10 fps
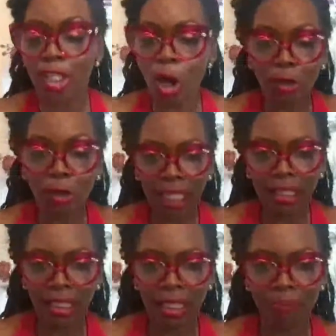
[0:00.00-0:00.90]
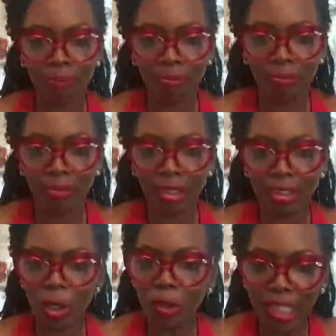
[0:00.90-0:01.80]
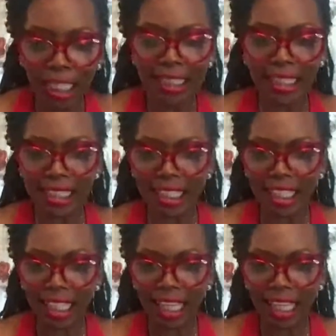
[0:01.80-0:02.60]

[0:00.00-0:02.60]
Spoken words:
no nothing, no nothing.